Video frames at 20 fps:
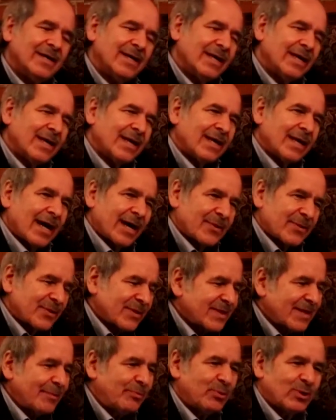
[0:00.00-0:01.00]
I
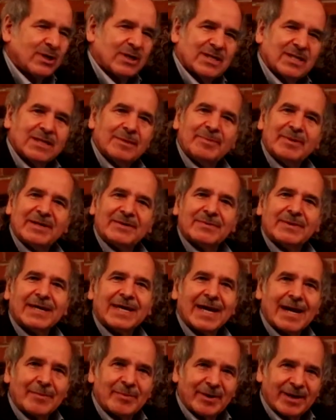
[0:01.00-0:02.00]
think they put a little bit of
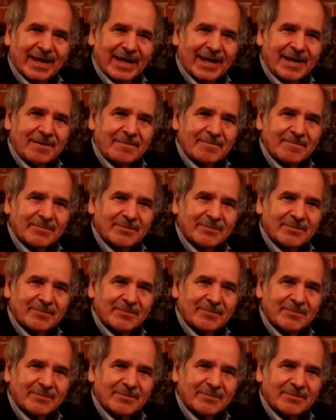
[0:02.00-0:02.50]
Cabernet,